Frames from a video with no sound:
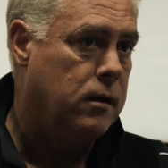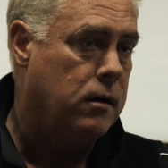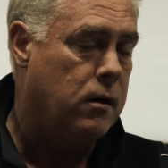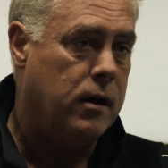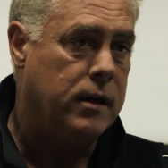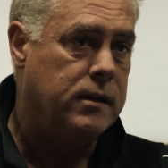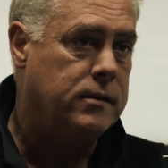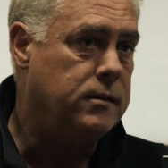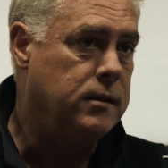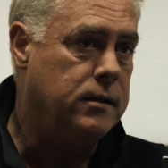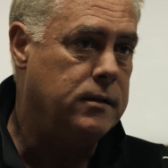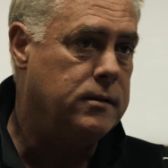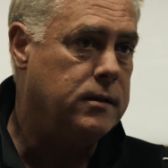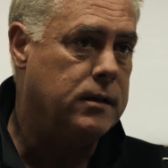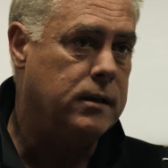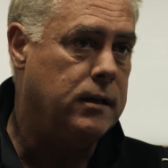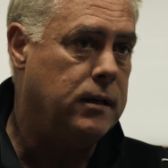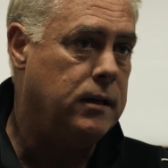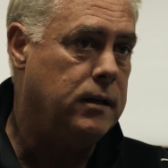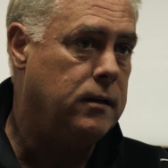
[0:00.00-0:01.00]

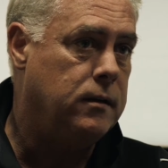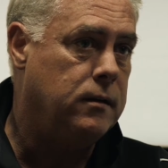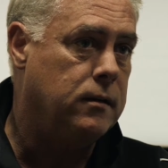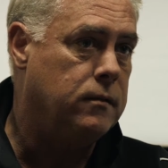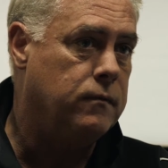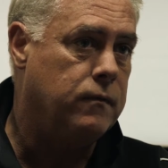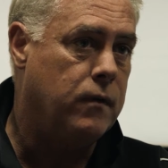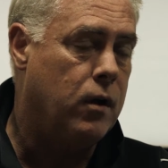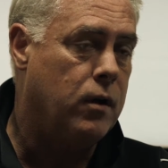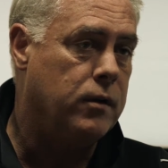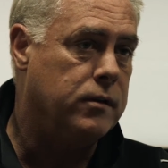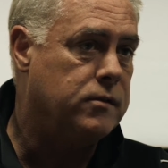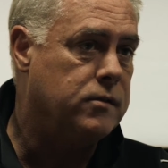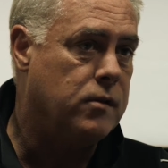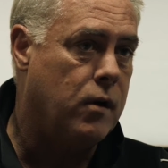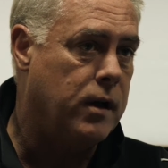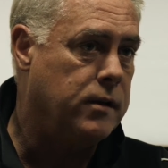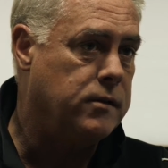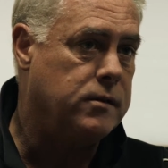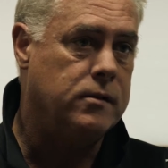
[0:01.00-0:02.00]
ICT, advanced
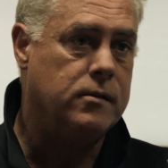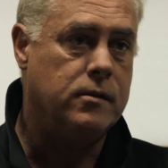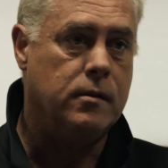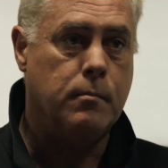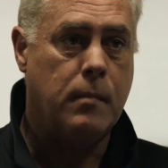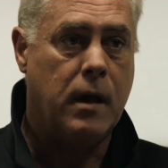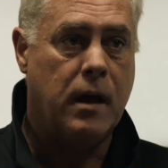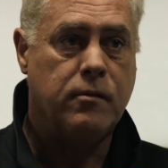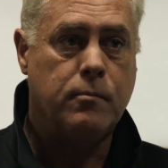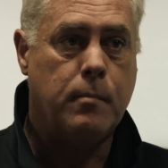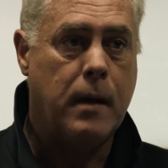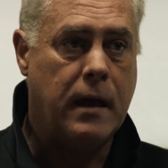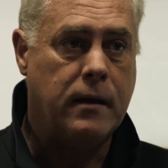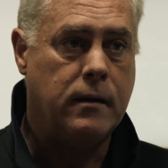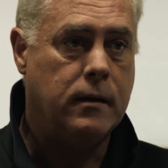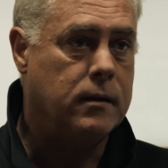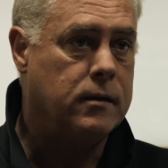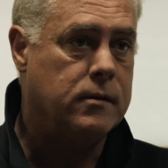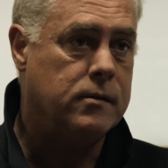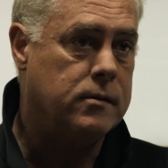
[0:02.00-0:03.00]
sciences in
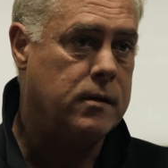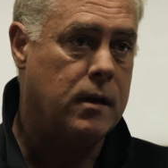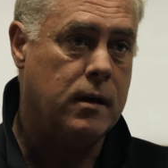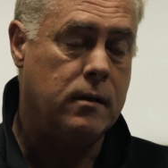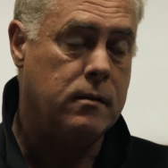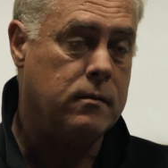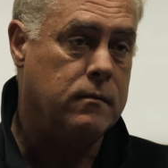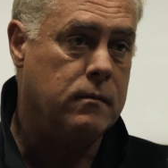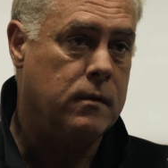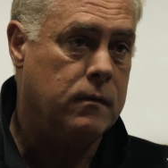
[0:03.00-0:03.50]
mathematics and